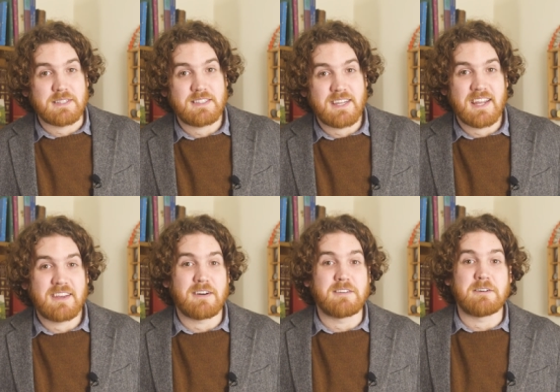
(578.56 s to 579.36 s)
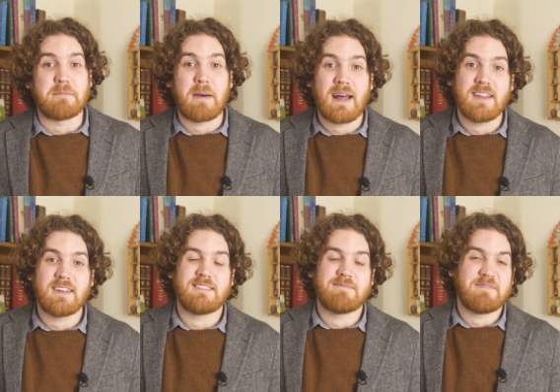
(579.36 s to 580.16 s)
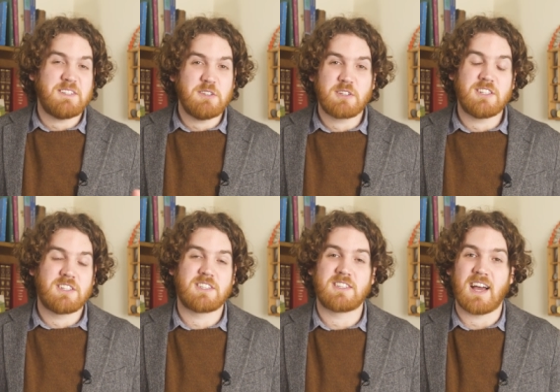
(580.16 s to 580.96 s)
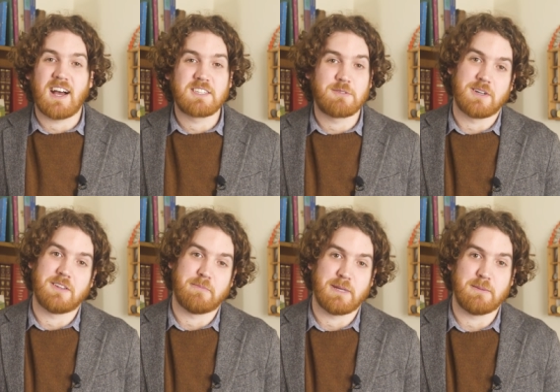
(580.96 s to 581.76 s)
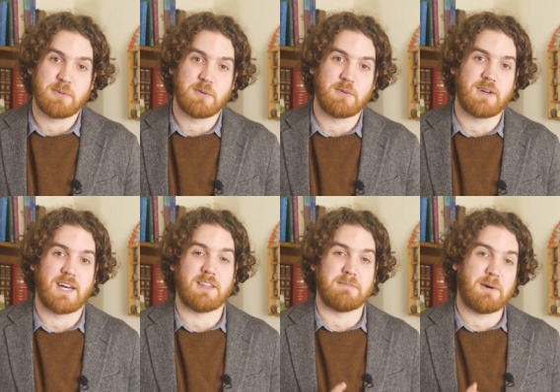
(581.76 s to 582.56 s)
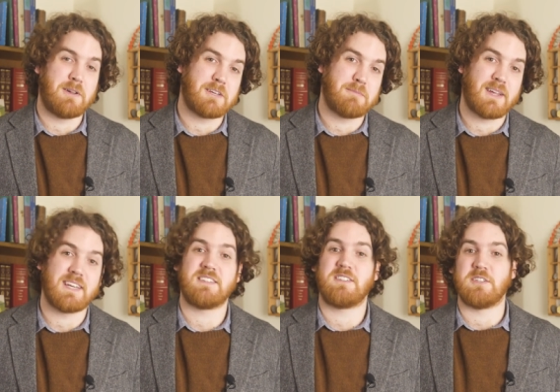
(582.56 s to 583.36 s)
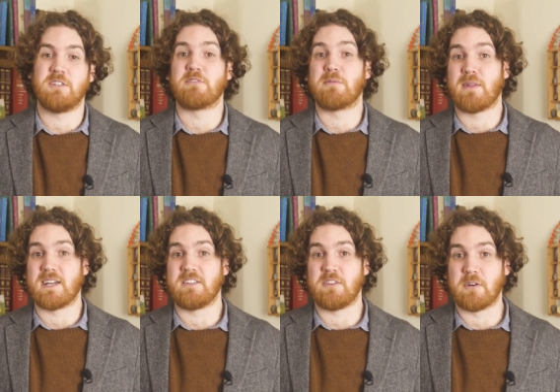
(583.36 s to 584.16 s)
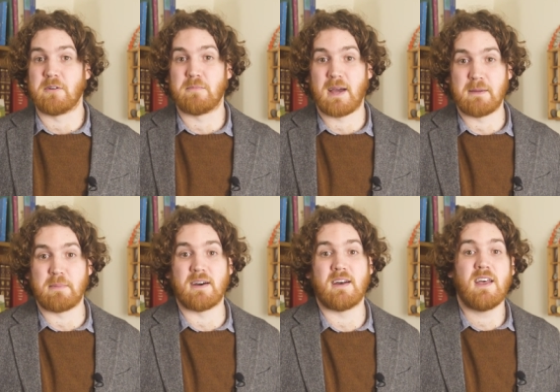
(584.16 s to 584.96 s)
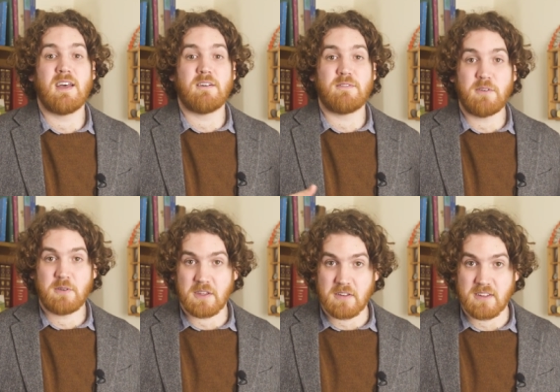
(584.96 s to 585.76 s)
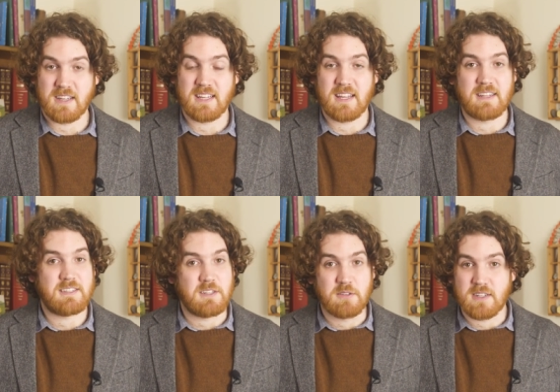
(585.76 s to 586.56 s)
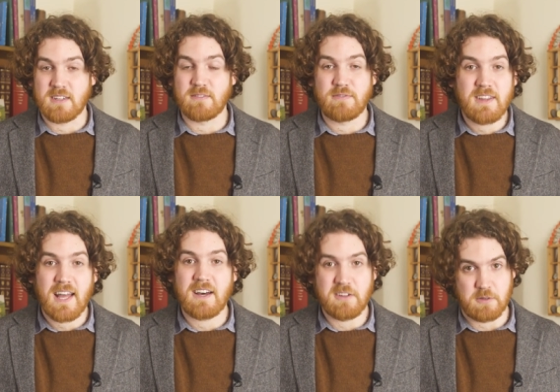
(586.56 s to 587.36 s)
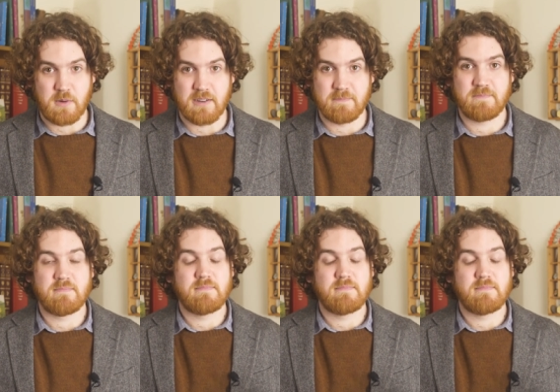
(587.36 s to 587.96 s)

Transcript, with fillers: mistake on your ballot, you can just ask one of the people at the polling place to replace your paper for you. Uh, you can fill out a new one.